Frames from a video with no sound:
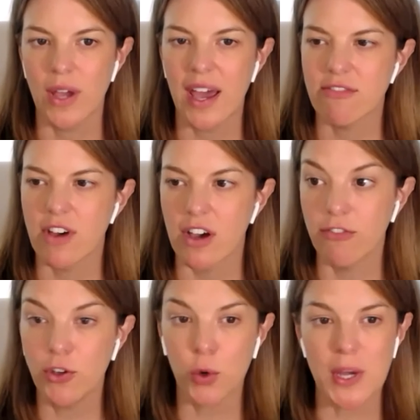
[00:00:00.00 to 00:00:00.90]
We have
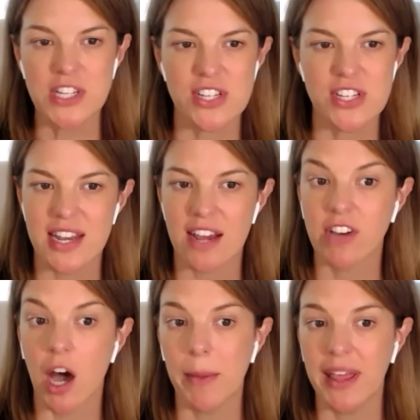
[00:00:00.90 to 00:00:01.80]
a few questions that
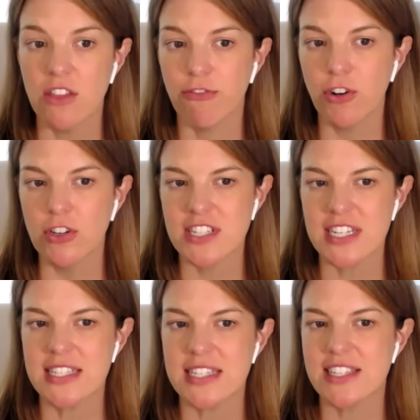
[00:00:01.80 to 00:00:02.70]
have come in. The
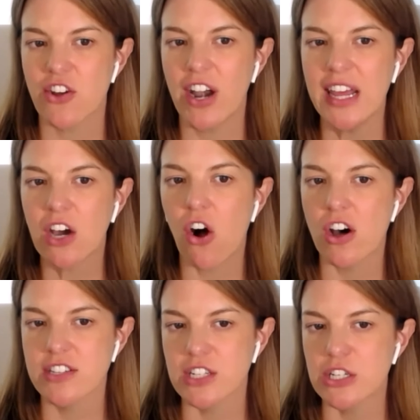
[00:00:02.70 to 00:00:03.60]
first is there any
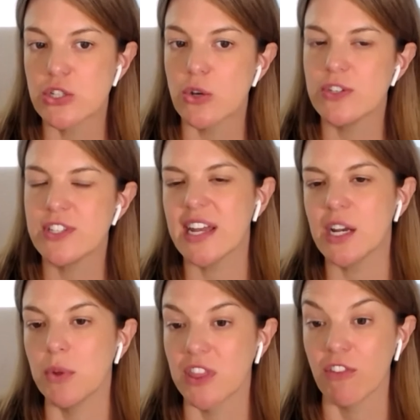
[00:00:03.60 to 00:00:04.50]
cost
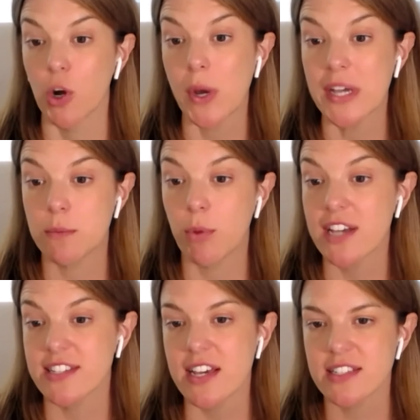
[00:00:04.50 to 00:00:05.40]
associated with the request
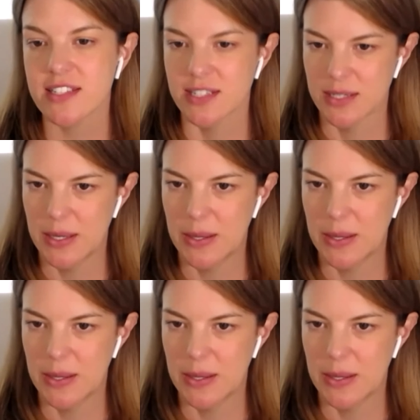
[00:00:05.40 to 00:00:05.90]
process?